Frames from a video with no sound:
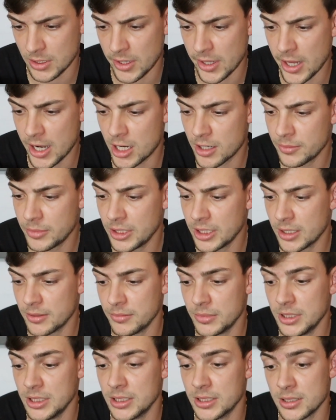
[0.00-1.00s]

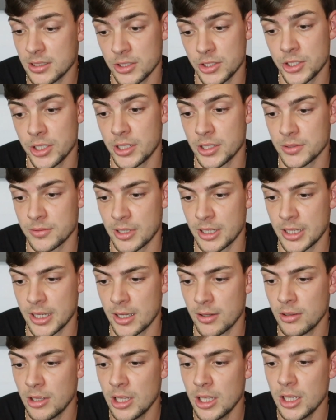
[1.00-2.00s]
Airbnb shares right
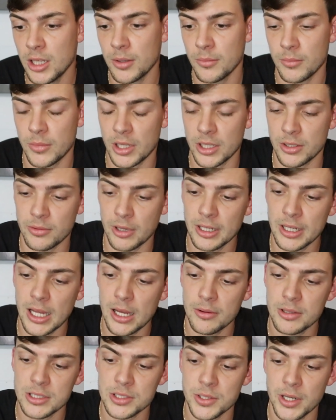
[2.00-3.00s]
now, but right
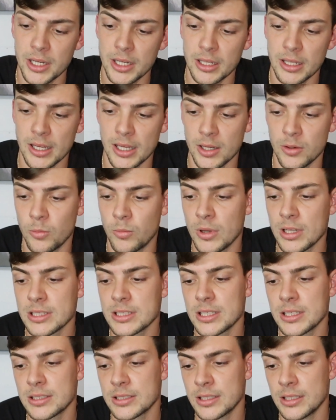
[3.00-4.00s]
now it's trading at
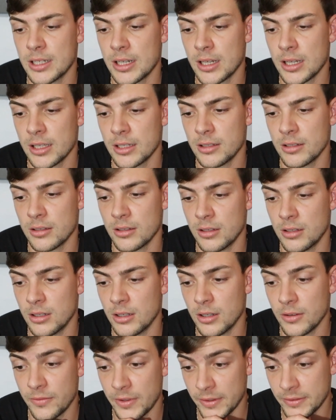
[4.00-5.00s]

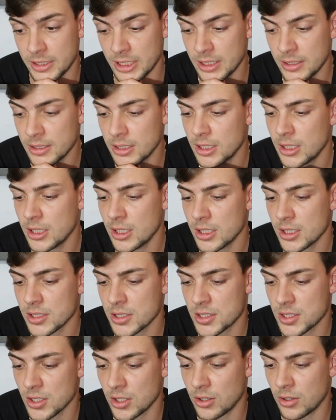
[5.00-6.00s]
169.50.
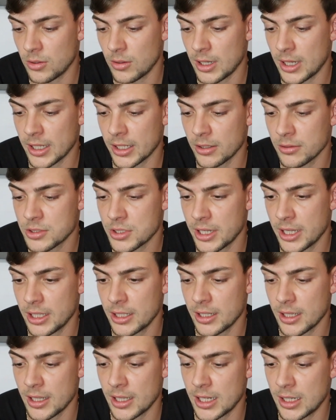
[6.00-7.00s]
So I go
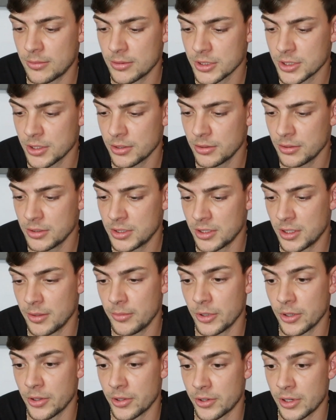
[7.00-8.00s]
trade, and I will show you the
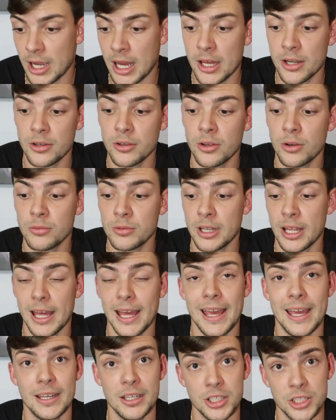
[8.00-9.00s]
limit order. I don't own
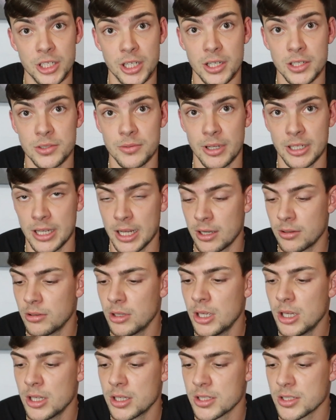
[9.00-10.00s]
any shares right now,
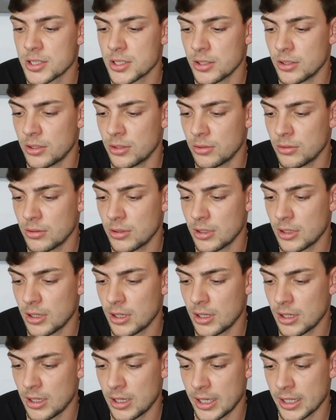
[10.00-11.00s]
so
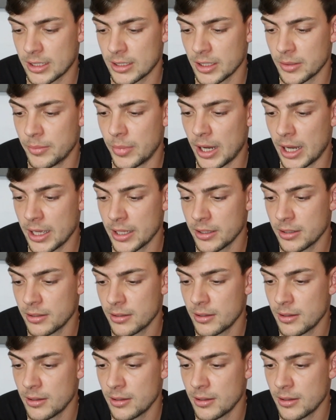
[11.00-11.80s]
I click buy,